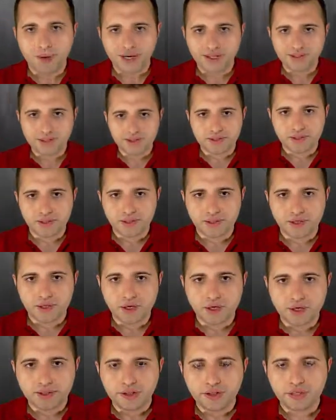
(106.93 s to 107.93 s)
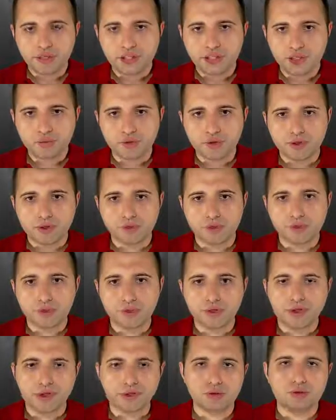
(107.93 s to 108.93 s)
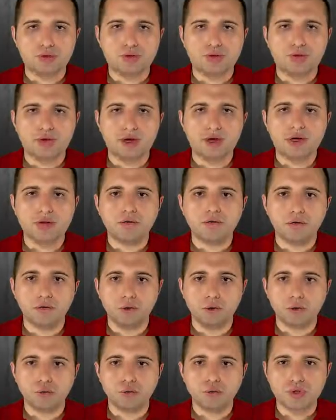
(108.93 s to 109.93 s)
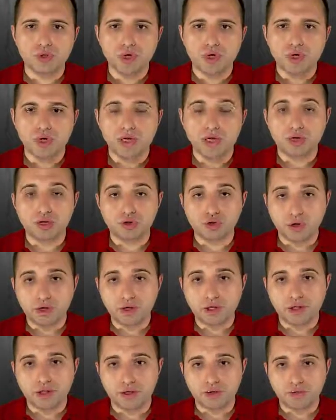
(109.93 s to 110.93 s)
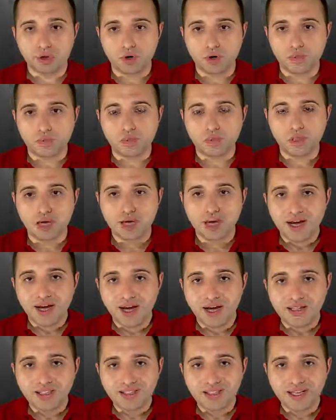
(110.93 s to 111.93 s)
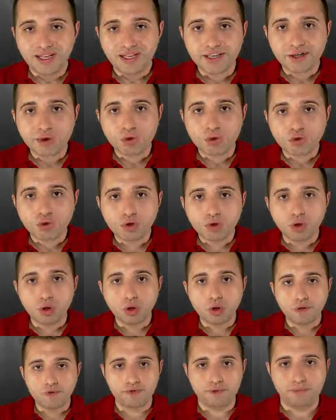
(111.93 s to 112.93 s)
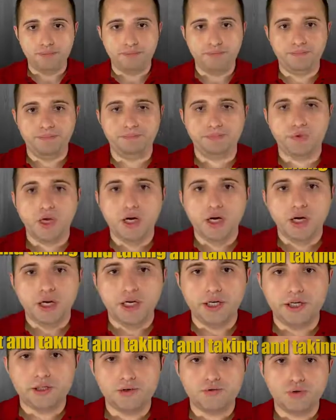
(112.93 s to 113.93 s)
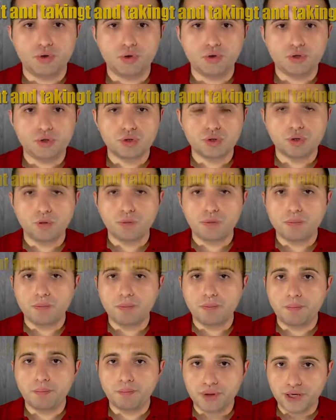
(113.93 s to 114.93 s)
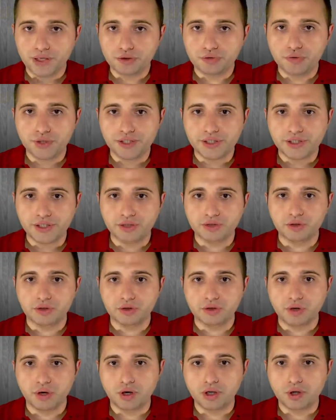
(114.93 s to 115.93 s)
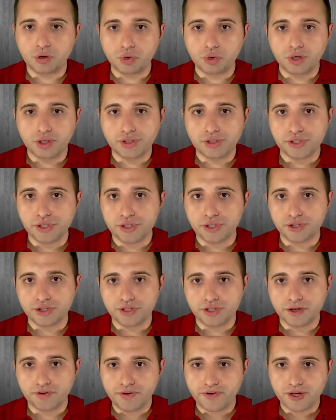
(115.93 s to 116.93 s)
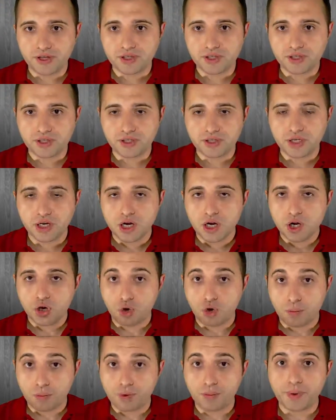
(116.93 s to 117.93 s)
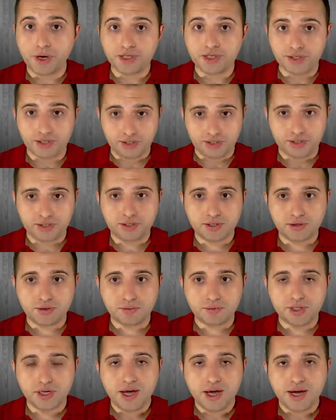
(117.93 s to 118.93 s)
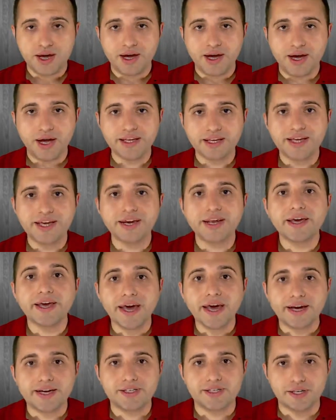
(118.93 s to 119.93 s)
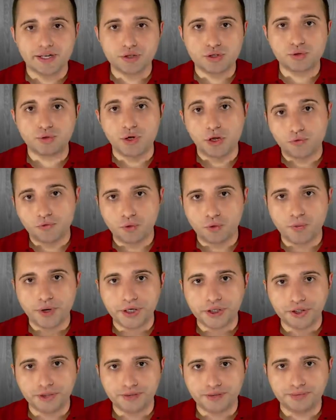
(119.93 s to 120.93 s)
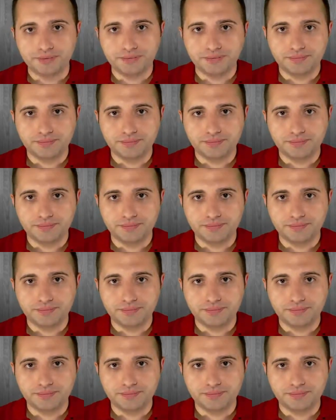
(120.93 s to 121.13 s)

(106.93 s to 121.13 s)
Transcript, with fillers: Pen testing deals with the process of finding flaws in a target environment and taking control of them. It is focused on penetrating the target organization's defenses, compromising systems, and getting access to information.